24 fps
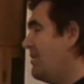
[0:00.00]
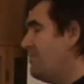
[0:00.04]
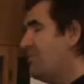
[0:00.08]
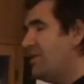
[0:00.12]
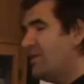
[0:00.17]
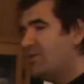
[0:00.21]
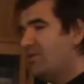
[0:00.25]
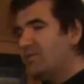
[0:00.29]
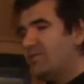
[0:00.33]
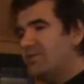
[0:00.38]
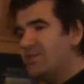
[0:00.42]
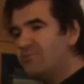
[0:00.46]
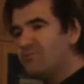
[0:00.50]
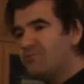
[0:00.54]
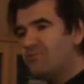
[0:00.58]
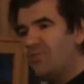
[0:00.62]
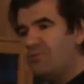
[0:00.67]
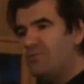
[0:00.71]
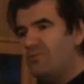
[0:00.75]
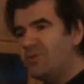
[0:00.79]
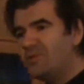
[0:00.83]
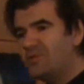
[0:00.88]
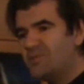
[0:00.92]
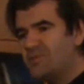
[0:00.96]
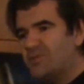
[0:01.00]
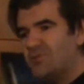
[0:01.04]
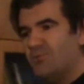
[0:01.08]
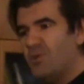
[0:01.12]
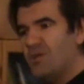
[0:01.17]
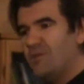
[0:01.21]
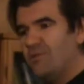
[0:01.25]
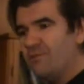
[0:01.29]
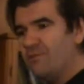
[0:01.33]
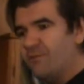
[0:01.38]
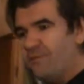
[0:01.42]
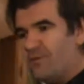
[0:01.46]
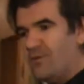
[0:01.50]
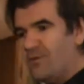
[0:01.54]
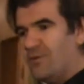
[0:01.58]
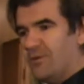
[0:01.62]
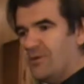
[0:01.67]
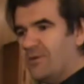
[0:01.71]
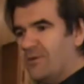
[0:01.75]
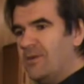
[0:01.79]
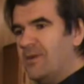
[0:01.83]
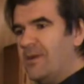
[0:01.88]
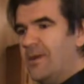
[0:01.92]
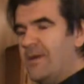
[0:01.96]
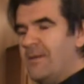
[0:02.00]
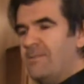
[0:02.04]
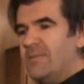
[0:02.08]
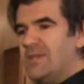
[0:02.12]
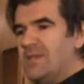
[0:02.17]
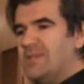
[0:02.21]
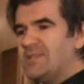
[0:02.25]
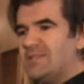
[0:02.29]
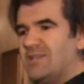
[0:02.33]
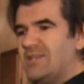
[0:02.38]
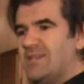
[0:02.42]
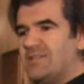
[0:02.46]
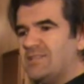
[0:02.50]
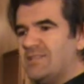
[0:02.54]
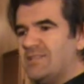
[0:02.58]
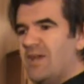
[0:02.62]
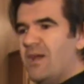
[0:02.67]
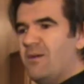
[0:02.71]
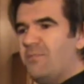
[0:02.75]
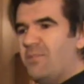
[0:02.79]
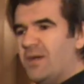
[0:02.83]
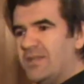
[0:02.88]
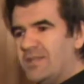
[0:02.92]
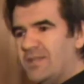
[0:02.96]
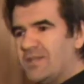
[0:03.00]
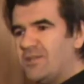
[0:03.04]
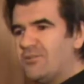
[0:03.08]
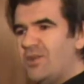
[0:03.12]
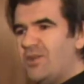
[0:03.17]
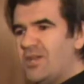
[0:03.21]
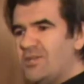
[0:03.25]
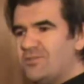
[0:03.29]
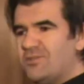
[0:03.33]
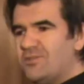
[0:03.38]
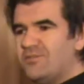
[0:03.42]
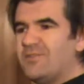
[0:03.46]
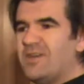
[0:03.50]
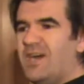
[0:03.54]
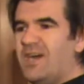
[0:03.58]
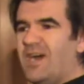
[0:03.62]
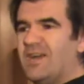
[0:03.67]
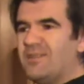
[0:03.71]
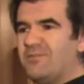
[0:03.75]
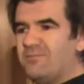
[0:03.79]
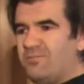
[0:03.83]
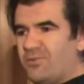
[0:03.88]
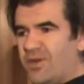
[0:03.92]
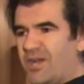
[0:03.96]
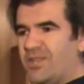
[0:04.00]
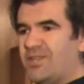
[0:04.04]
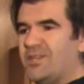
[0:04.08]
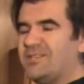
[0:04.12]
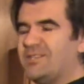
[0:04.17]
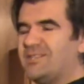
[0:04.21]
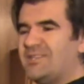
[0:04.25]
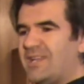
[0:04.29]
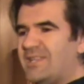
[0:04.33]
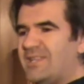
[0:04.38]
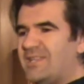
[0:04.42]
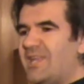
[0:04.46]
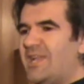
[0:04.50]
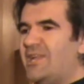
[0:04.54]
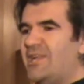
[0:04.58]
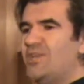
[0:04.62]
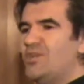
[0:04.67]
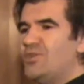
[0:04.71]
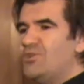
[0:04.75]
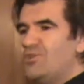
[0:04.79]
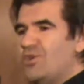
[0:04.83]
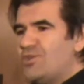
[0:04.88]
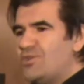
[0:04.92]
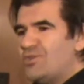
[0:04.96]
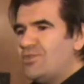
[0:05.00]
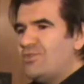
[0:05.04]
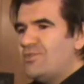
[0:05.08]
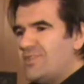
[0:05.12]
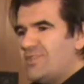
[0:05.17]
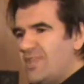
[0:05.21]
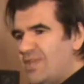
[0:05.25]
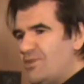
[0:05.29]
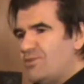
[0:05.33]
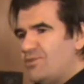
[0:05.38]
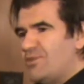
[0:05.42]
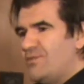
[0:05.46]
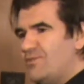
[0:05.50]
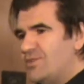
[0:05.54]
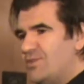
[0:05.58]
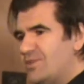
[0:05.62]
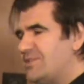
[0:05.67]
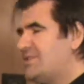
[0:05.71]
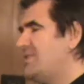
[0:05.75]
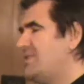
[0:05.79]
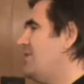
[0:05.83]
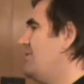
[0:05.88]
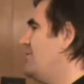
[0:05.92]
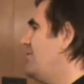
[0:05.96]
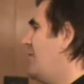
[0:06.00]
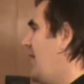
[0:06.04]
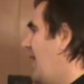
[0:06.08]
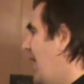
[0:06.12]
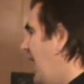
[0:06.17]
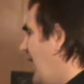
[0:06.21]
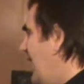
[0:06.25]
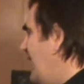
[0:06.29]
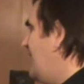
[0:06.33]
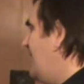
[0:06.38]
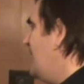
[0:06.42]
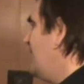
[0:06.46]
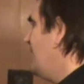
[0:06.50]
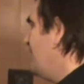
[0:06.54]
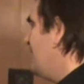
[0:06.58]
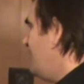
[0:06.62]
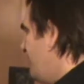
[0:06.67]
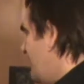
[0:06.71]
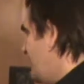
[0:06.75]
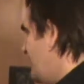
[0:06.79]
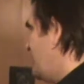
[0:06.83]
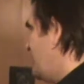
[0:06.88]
Because in Romans 12:4, he says, by the grace of God, brothers, I tell you not to think of yourself highly of